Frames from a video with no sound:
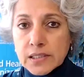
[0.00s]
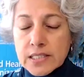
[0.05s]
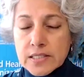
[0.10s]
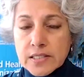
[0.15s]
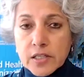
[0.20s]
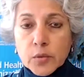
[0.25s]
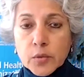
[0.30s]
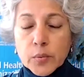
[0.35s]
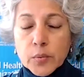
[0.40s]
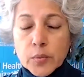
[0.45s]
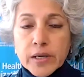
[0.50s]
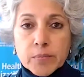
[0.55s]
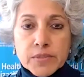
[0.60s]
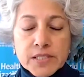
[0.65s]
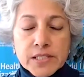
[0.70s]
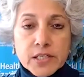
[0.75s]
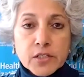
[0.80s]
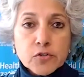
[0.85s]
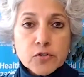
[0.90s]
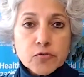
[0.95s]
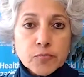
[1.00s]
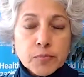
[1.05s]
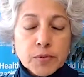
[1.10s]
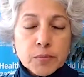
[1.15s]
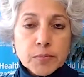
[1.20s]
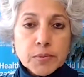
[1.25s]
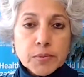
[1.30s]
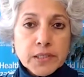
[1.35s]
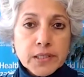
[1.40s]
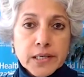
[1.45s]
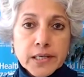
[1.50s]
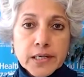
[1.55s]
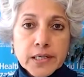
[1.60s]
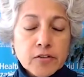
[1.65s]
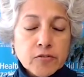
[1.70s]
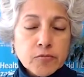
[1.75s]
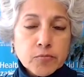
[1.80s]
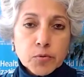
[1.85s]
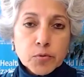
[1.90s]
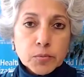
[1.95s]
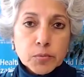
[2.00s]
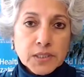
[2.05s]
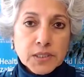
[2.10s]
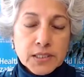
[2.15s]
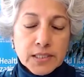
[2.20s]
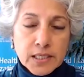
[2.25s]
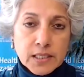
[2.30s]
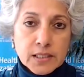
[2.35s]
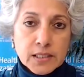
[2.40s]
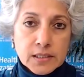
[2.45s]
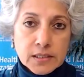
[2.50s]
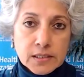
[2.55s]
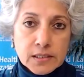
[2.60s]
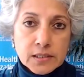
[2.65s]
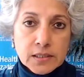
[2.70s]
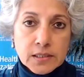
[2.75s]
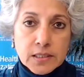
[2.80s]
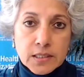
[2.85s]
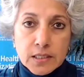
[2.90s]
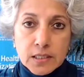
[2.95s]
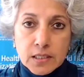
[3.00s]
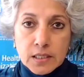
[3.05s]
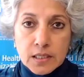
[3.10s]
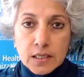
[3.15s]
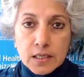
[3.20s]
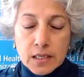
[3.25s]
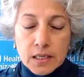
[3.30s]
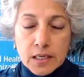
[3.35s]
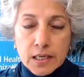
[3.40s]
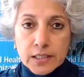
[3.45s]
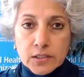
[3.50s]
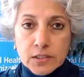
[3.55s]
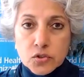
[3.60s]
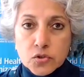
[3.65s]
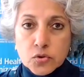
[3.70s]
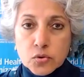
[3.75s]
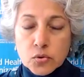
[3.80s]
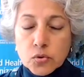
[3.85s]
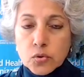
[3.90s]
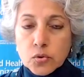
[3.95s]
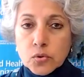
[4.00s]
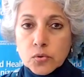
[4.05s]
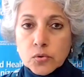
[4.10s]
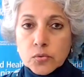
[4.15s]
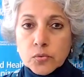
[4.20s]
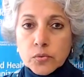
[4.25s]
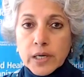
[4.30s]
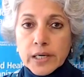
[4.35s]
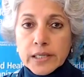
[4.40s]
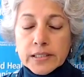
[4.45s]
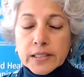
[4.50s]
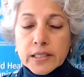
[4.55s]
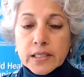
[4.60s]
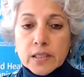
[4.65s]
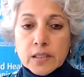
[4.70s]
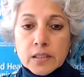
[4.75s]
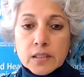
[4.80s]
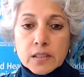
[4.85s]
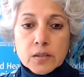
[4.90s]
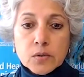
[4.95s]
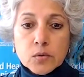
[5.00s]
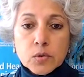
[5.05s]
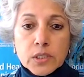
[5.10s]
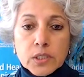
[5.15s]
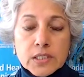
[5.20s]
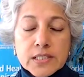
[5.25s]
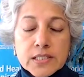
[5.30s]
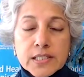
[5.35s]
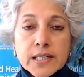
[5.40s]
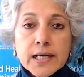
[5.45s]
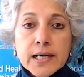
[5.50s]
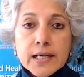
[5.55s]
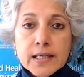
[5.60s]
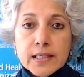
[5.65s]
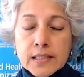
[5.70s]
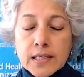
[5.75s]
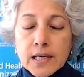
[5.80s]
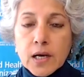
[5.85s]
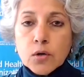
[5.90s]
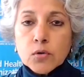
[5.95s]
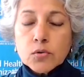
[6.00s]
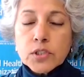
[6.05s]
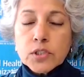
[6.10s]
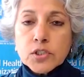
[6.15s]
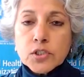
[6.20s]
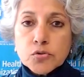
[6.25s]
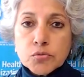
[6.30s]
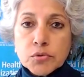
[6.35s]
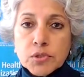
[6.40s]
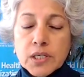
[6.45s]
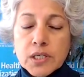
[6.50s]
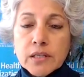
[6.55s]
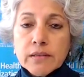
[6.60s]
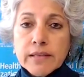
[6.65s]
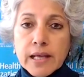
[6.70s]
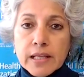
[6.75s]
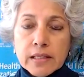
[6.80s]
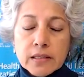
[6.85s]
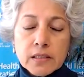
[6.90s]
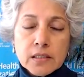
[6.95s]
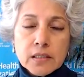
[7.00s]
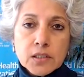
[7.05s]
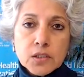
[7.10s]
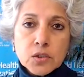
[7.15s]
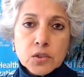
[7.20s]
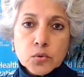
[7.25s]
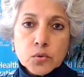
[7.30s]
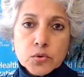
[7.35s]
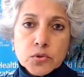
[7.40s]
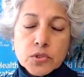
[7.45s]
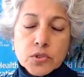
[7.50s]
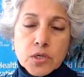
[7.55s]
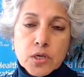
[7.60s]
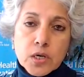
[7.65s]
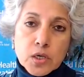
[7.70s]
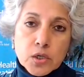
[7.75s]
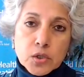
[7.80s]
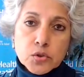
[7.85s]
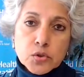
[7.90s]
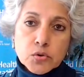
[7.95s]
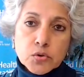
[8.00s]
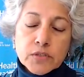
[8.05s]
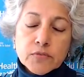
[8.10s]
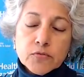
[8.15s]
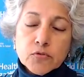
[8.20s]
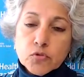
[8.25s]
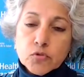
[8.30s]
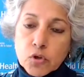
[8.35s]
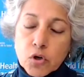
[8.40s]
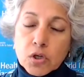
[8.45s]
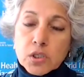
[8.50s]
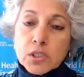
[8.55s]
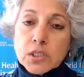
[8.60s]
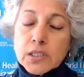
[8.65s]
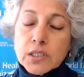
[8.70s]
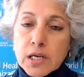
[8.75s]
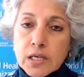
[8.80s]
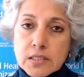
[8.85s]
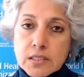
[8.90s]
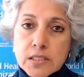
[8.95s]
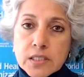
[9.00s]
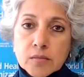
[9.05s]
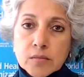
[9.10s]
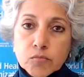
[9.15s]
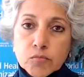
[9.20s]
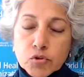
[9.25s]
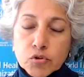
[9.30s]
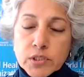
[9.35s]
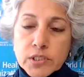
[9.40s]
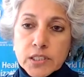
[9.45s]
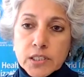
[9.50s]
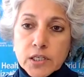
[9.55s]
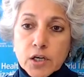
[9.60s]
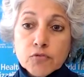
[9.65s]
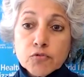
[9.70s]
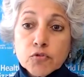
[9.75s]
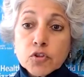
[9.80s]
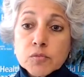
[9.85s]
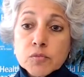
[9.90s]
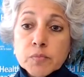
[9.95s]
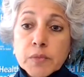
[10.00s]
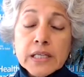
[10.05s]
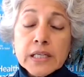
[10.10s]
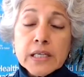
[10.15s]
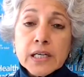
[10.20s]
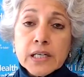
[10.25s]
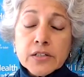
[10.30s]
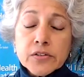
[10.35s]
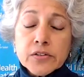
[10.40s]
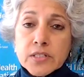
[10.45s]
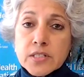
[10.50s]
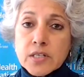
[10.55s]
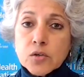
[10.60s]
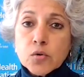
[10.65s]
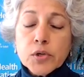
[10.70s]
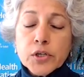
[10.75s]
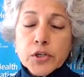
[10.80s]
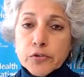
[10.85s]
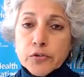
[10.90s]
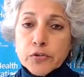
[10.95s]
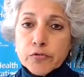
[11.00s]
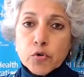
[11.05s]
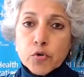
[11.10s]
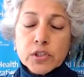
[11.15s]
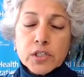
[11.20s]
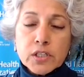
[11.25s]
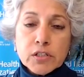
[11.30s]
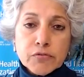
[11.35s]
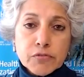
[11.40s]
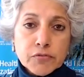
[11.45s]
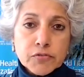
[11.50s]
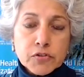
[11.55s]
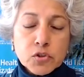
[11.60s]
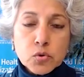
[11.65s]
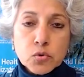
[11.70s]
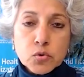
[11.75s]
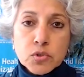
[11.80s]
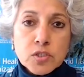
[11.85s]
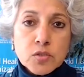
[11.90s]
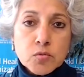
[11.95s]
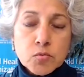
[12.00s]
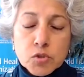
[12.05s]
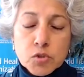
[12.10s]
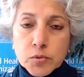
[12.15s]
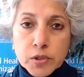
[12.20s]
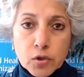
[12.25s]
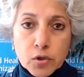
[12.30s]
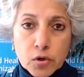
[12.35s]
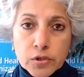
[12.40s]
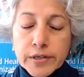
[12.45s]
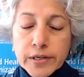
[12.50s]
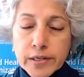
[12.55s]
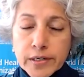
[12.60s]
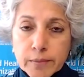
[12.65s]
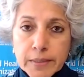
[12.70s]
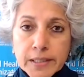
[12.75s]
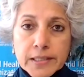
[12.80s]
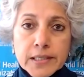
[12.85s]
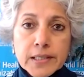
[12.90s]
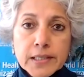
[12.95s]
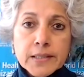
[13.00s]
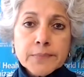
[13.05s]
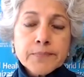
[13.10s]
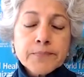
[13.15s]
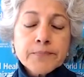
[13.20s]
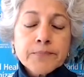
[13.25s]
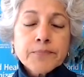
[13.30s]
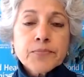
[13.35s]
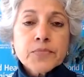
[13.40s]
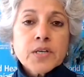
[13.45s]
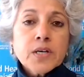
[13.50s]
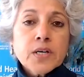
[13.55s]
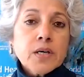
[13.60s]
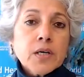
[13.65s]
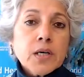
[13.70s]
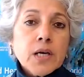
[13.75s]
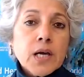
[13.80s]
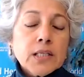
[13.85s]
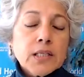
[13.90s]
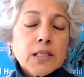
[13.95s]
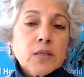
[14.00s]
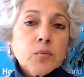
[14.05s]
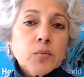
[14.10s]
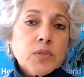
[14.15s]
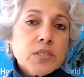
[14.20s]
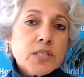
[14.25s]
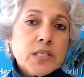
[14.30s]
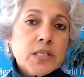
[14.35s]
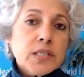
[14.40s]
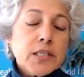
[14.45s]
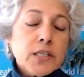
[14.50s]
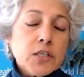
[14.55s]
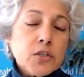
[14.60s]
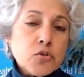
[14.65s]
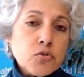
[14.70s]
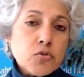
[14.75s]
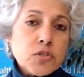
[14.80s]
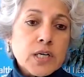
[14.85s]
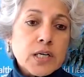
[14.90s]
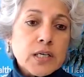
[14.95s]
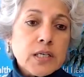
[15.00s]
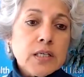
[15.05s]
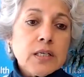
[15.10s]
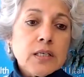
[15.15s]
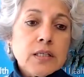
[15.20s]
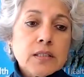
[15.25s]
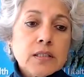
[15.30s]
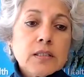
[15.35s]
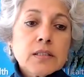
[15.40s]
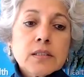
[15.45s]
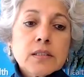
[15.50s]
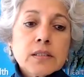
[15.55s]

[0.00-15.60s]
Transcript: less than 20% of people in India have probably taken. And so I think it's clear now that you need that third dose to give you longer lasting immunity. Now, of course, many countries are going into fourth and fifth doses, which we are not recommending. I think we still need to study